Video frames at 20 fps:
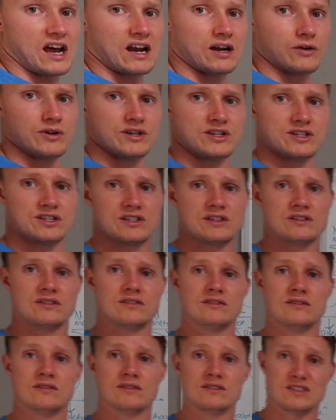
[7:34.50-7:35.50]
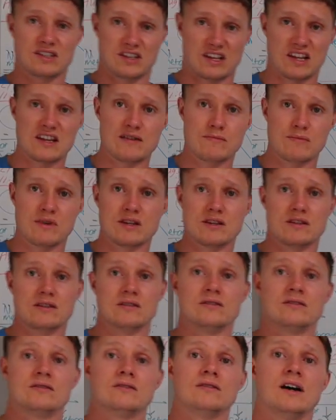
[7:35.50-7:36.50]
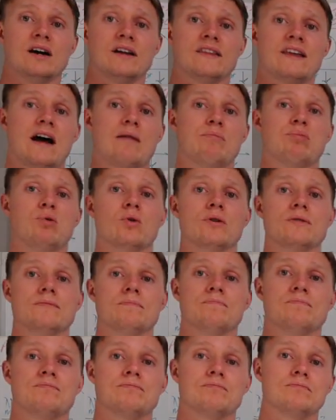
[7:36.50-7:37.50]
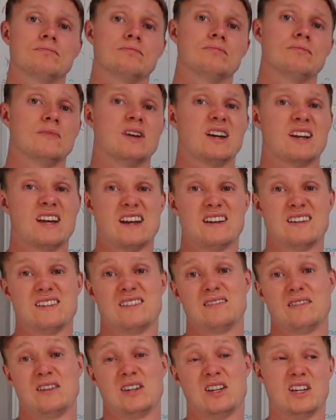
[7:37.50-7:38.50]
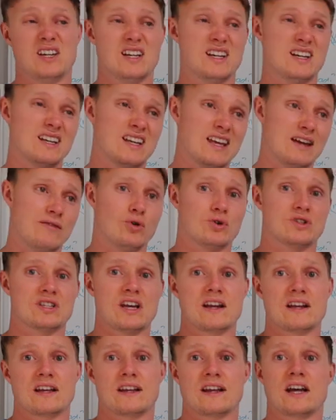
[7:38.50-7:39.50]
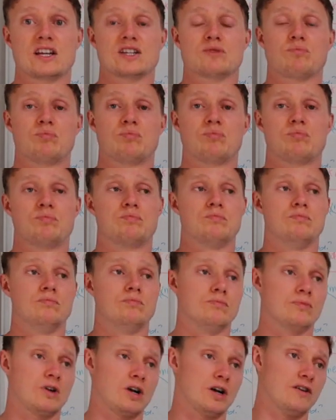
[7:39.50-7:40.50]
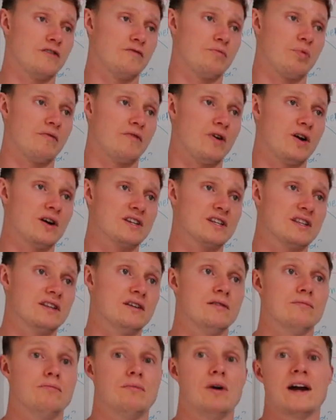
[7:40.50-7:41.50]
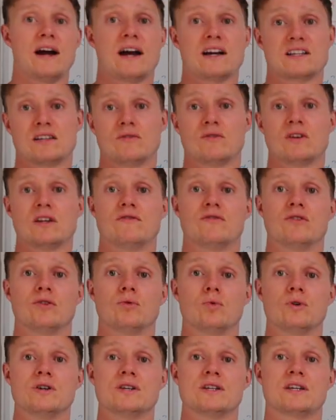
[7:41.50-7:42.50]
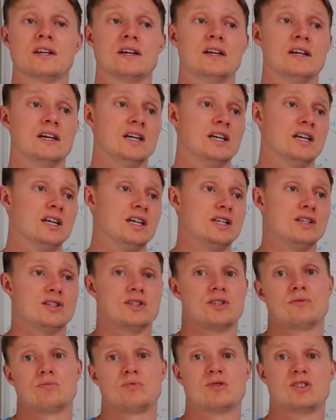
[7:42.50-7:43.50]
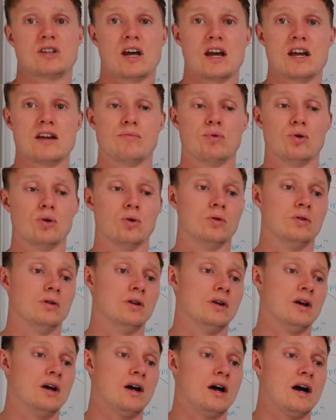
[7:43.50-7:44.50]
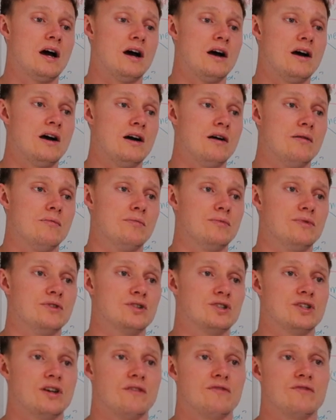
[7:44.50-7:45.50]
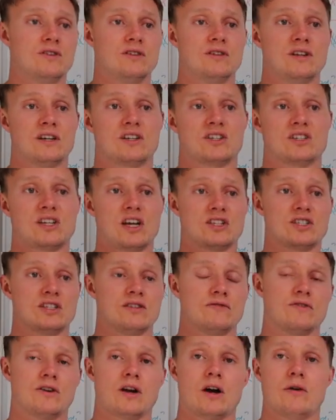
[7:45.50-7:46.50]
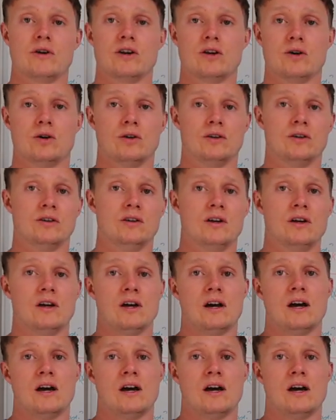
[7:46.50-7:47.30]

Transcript: calories to keep me at that point again, give or take. And that's kind of providing that my activity for the week is stable, there's nothing excessive going on,